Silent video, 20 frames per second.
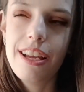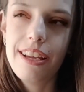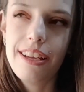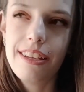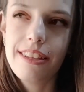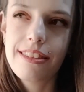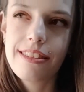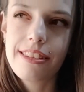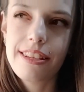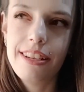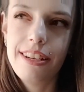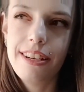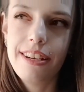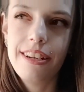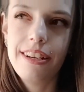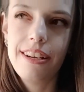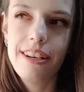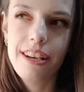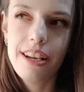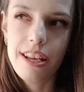It's
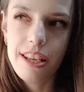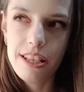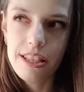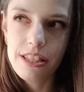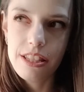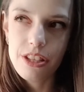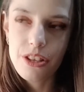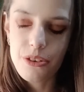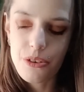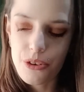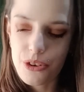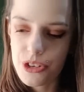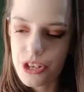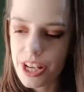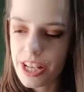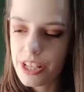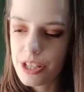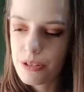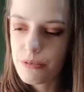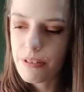her easy
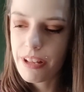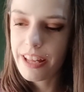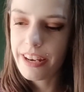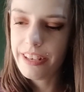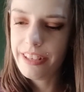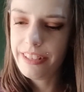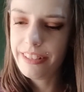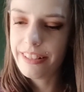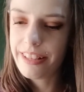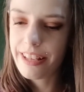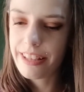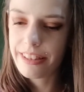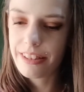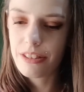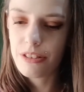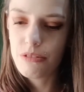crochet sweater that